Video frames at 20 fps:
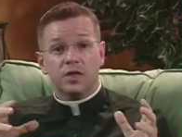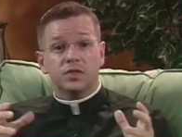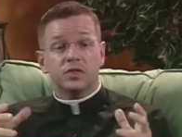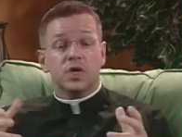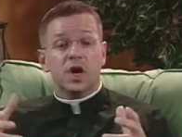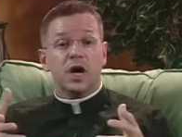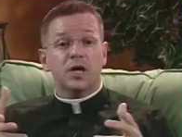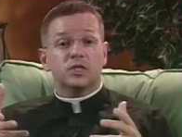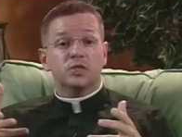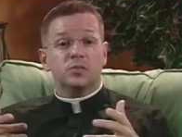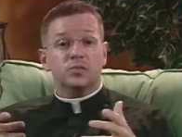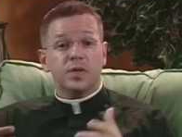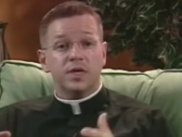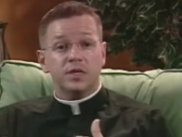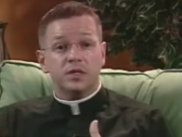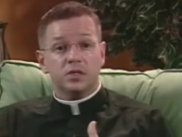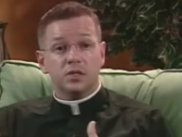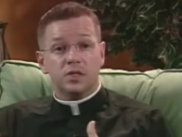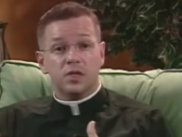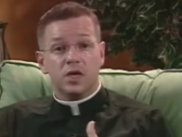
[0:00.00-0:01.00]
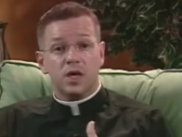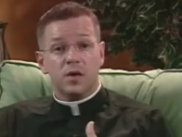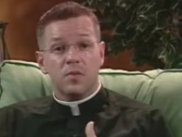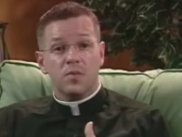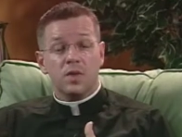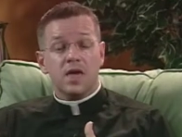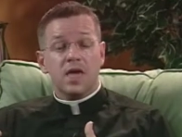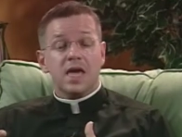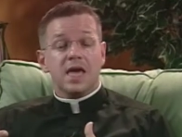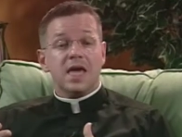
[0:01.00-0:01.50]
as God speaks to
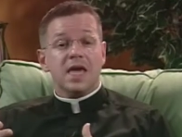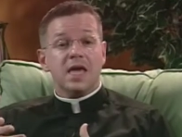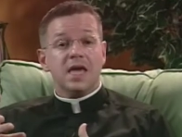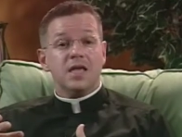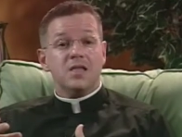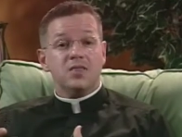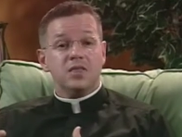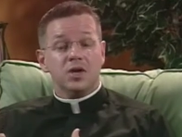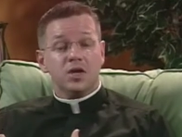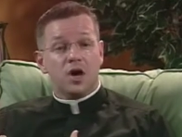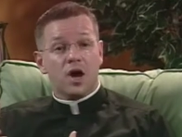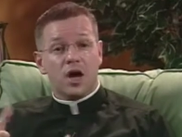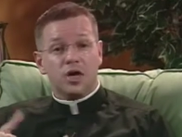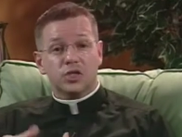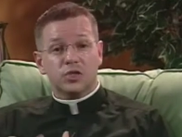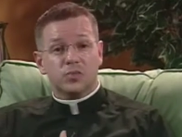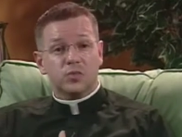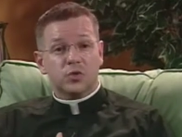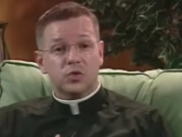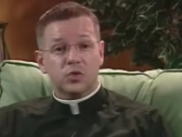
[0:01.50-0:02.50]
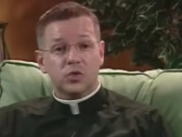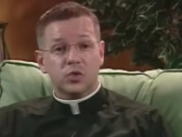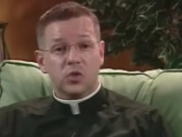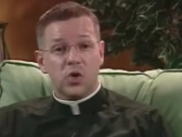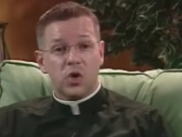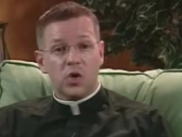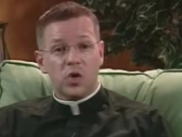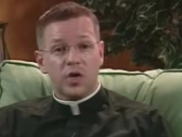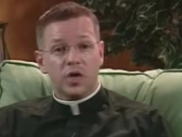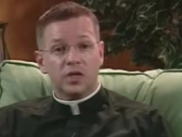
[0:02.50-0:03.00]
them in the gospel
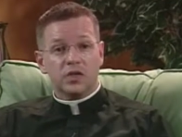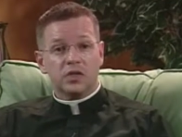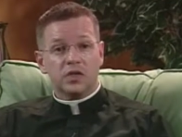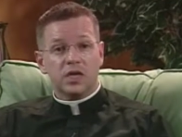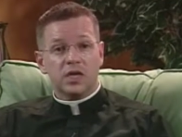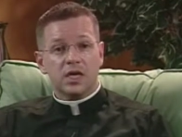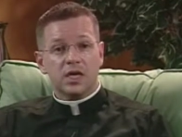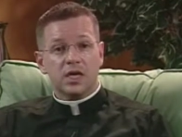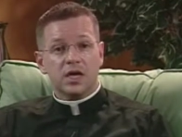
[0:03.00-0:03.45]
stories,